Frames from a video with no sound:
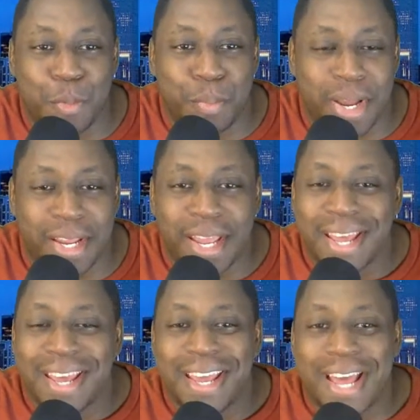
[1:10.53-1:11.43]
Mike,
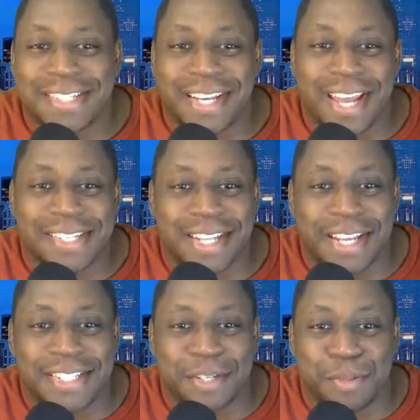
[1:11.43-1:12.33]
I see you got his
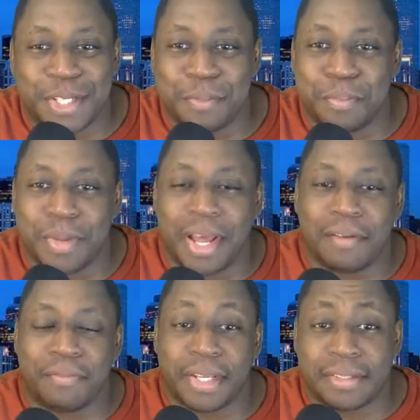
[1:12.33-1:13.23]
name, Jim Jim, uh,
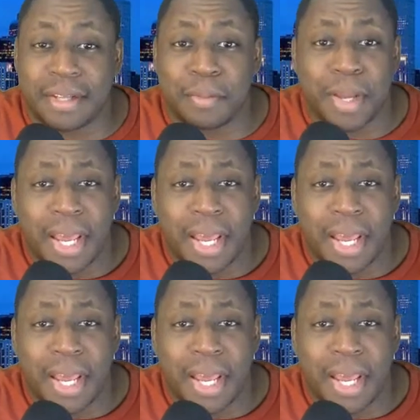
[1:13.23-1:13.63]
fixed up.